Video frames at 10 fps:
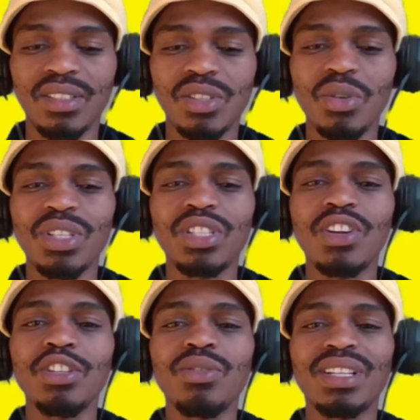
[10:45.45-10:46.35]
So he's
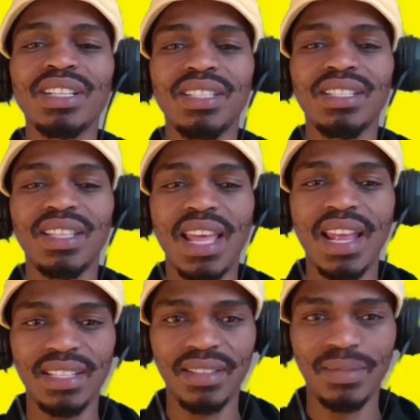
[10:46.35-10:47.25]
trying to resist
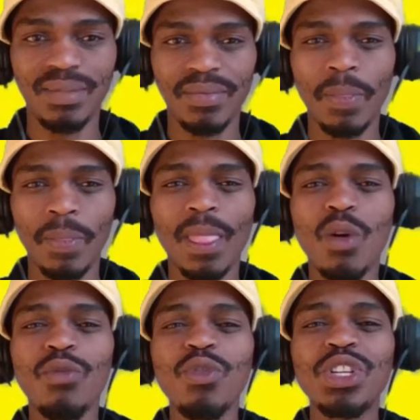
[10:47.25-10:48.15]
that,
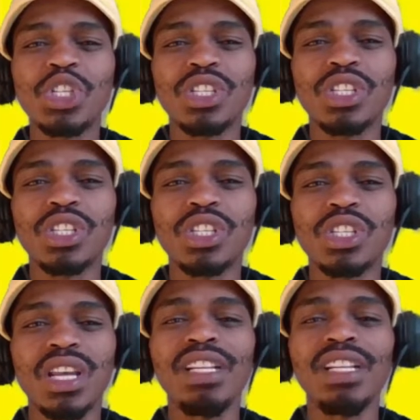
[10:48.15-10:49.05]
of which,
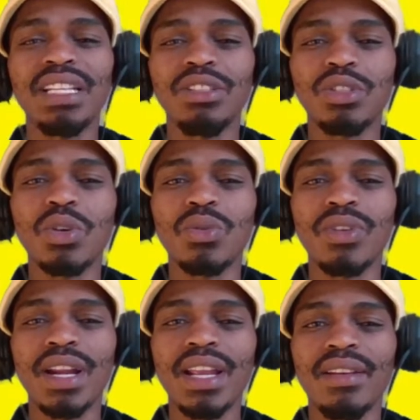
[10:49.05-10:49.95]
ironically
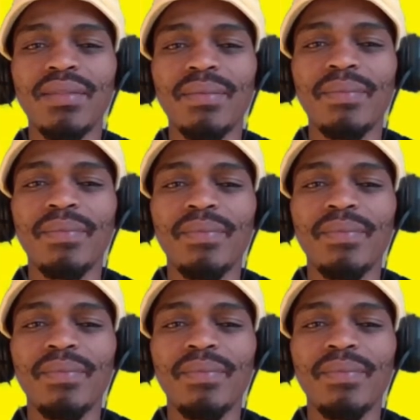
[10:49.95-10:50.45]
so, right?